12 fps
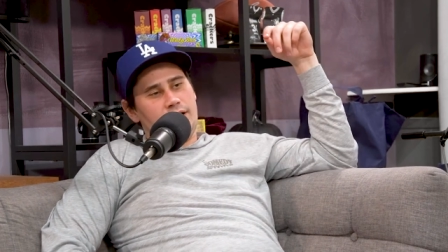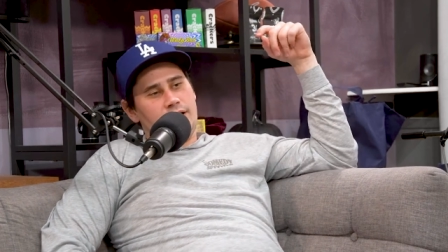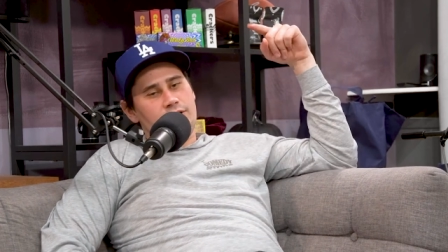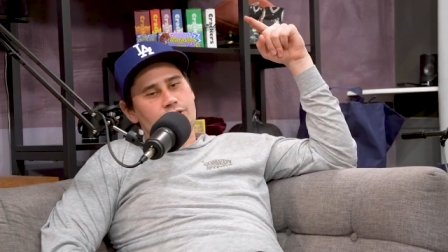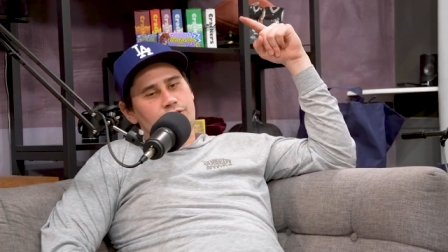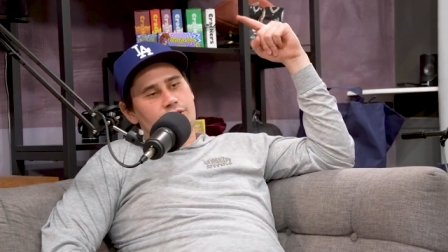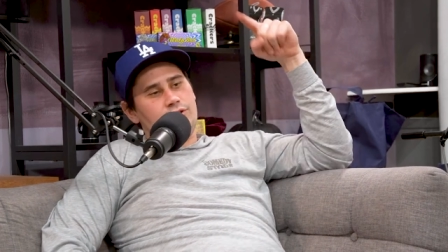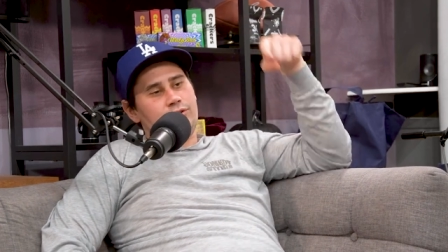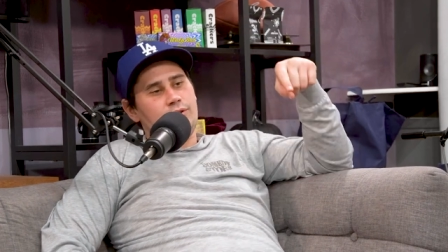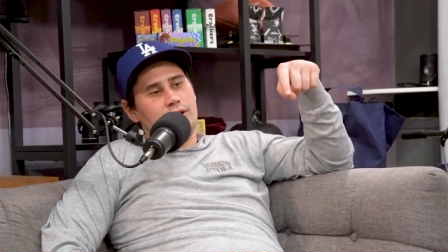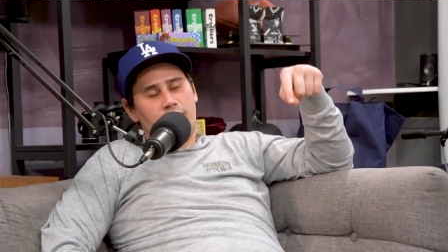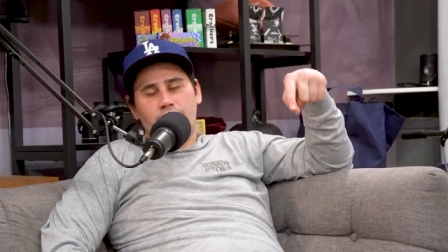Uh, just go
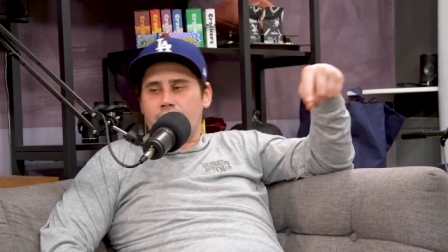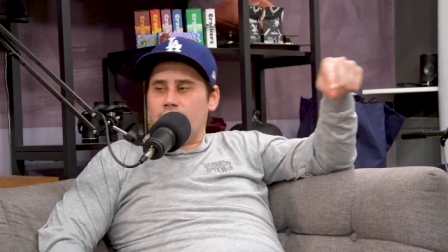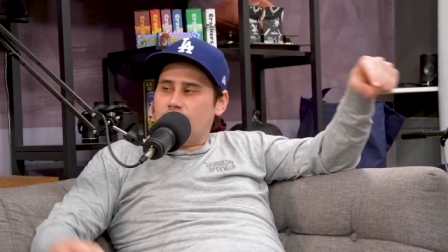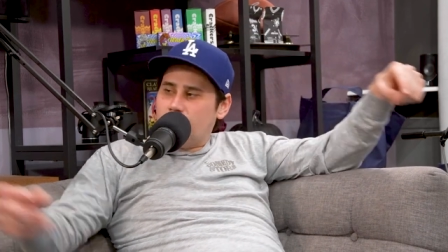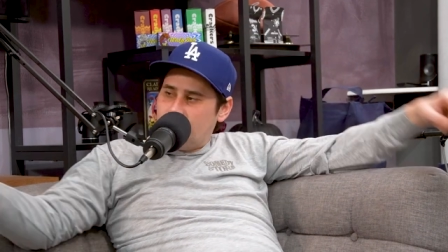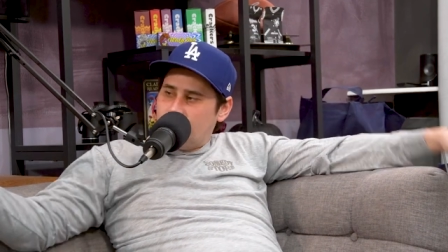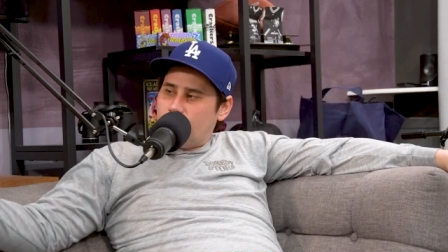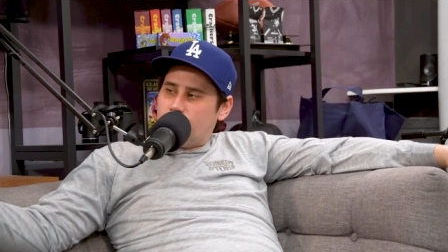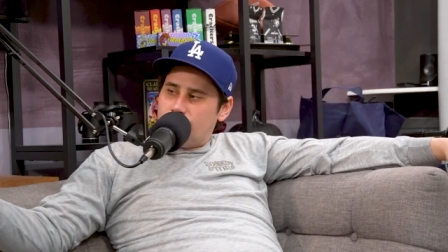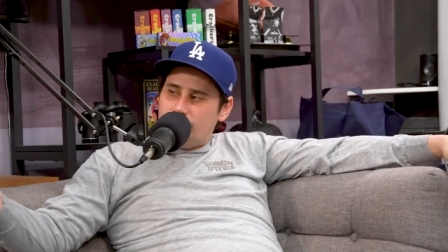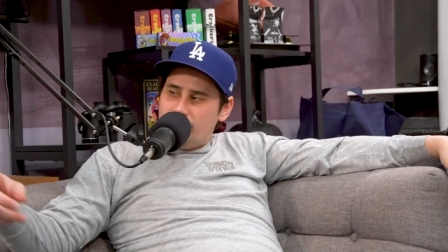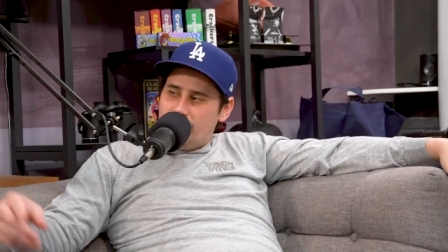to uh
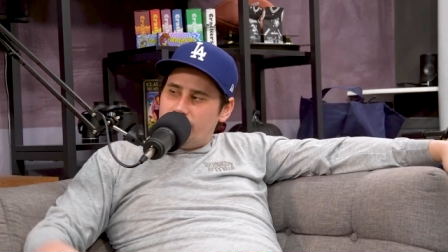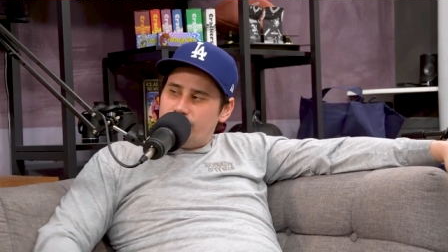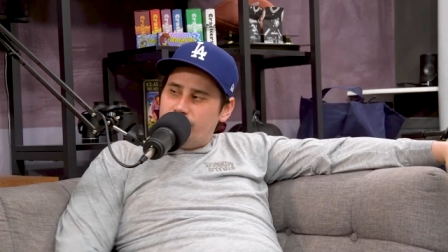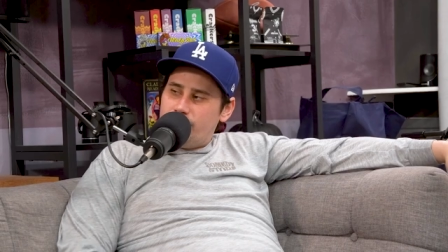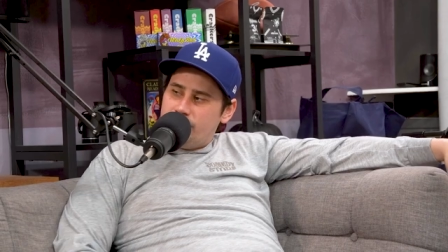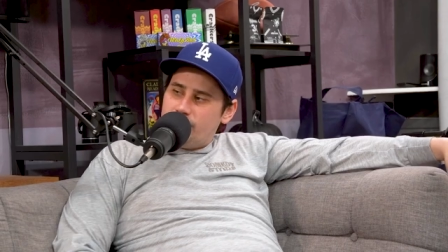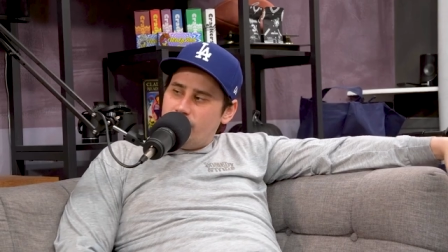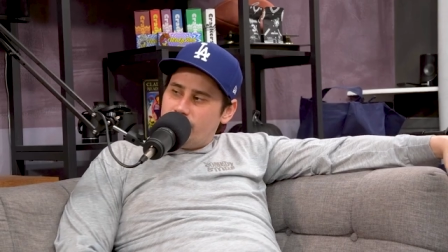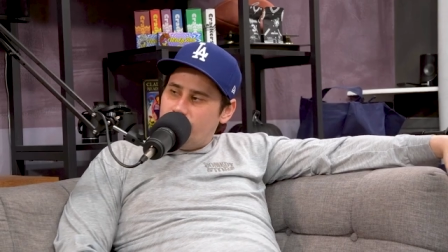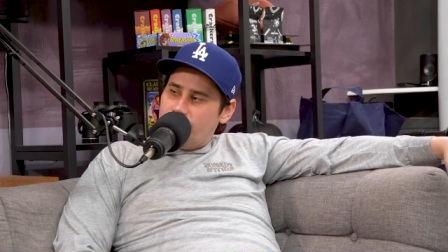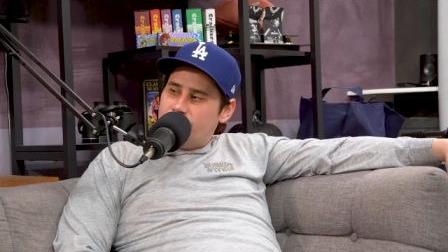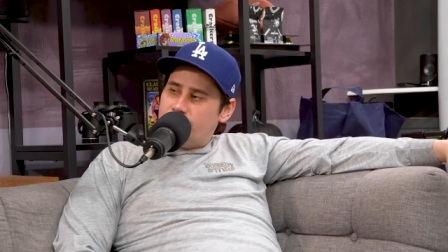what, what,
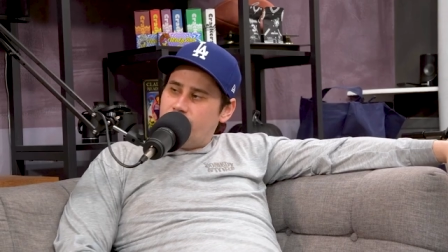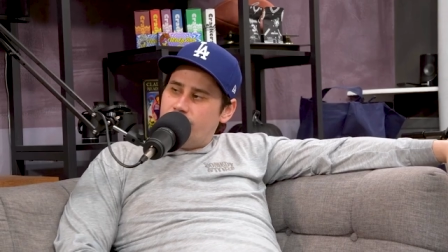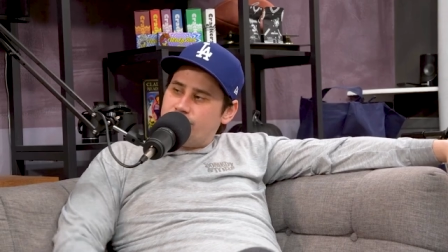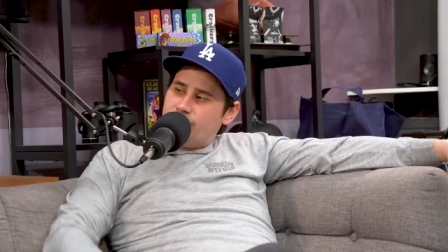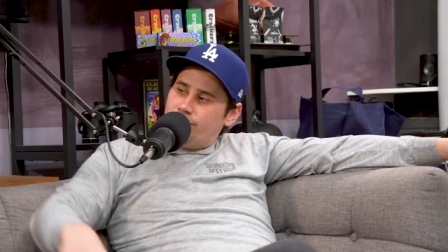ericfreedman.com? Eric, Eric